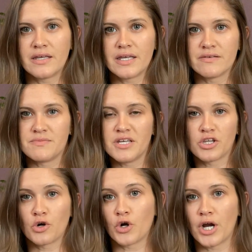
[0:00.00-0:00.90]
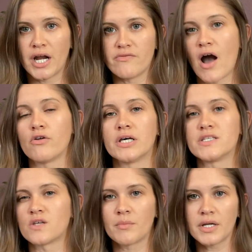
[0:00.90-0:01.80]
gives me a little creative
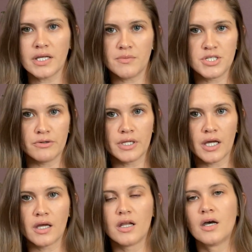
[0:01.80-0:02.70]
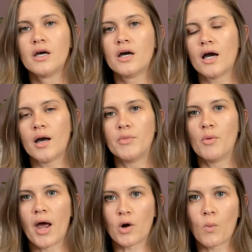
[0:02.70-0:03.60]
outlet. So I'm going to keep doing it no
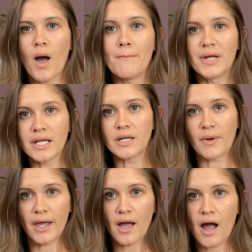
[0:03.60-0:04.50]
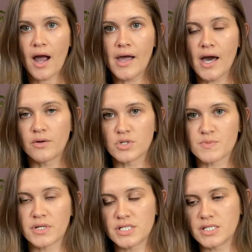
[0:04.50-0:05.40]
matter what. But anyway, I had
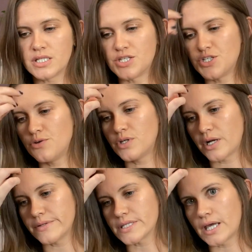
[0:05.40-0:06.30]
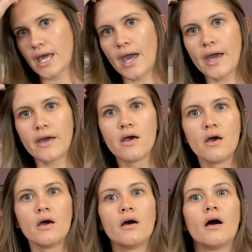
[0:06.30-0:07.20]
responded to this dude and I was like, hey,
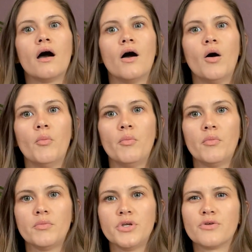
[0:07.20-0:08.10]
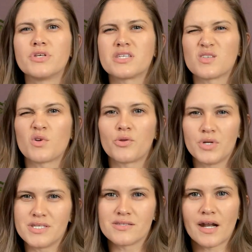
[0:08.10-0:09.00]
this is one of the
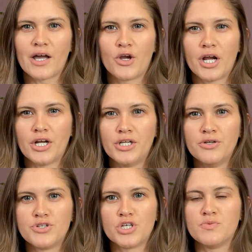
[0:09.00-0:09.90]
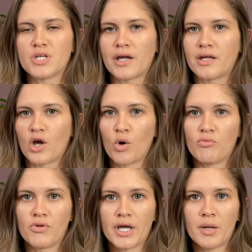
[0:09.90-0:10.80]
reasons that I created a YouTube, so I can
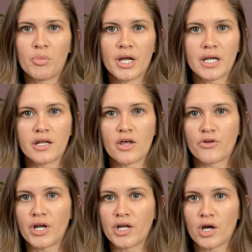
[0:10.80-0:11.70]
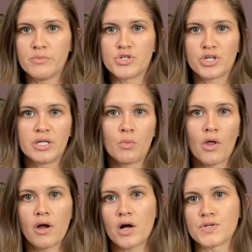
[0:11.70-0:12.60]
hopefully bring in another income stream
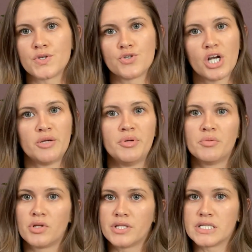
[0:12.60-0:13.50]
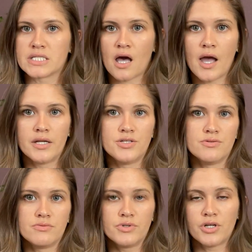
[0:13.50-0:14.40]
while I also train people on the side
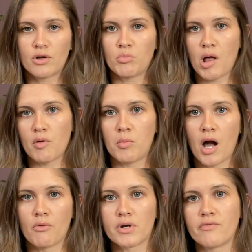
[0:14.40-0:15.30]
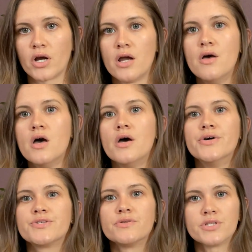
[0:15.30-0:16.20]
and, blah, blah, blah, whatever.
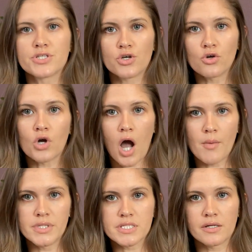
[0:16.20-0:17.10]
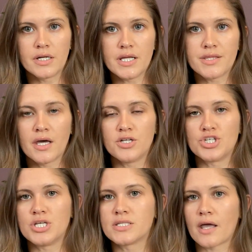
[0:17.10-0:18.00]
So then this girl comments underneath that and
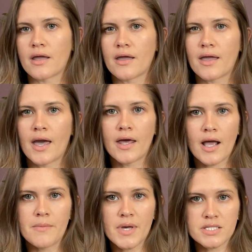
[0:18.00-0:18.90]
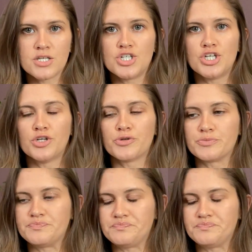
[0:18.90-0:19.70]
she's like, can I message you?